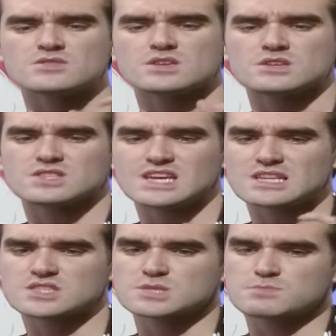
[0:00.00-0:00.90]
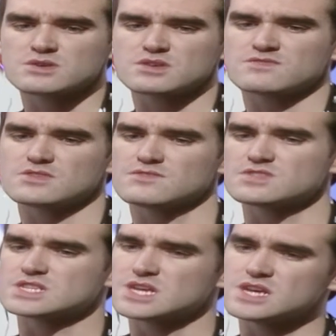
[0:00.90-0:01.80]
they, they had the spirit of, of
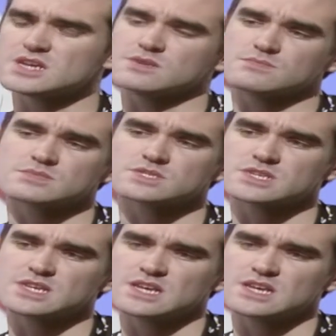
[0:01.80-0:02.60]
the times.